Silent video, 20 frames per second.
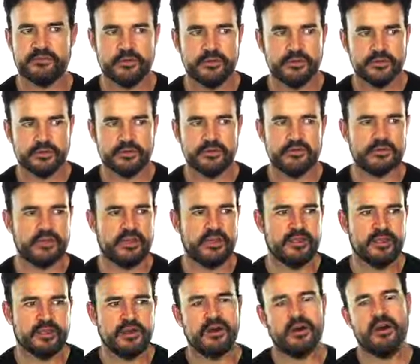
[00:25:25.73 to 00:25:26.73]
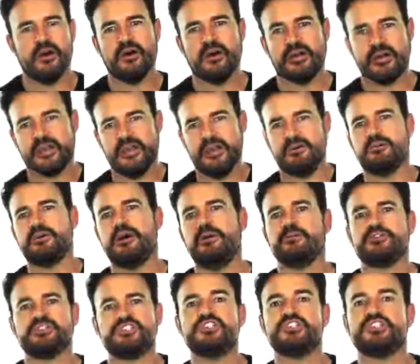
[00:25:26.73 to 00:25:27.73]
So you could say, oh, okay, I
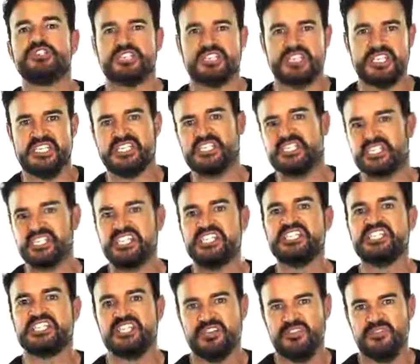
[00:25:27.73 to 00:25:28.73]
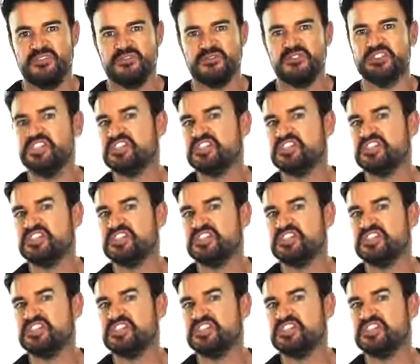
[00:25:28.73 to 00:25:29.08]
was just teasing you.